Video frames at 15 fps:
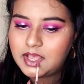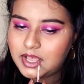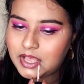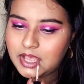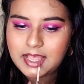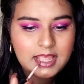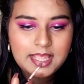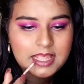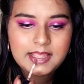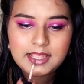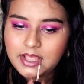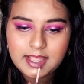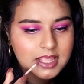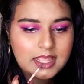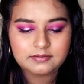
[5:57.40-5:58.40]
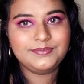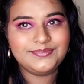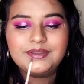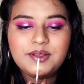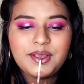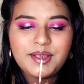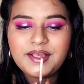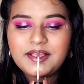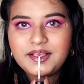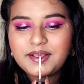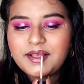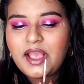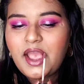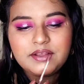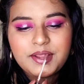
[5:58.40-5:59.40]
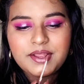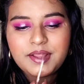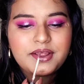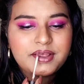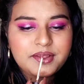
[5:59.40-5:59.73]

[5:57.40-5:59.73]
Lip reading: Deep Nude from the Faces Canada.